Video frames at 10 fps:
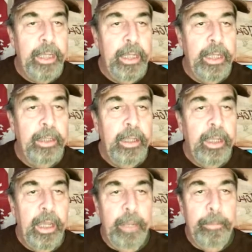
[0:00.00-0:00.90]
in
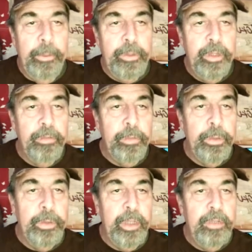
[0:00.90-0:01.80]
and push it
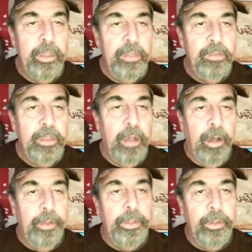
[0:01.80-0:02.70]
through until you see
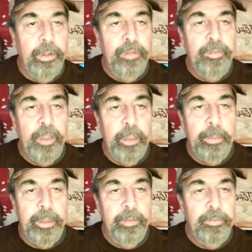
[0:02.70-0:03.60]
all the old
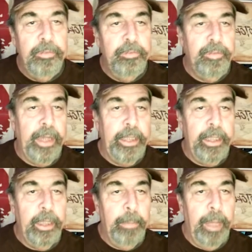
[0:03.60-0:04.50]
filament finally
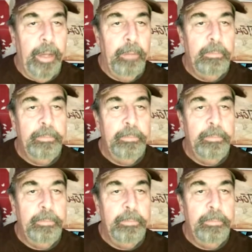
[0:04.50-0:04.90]
come out.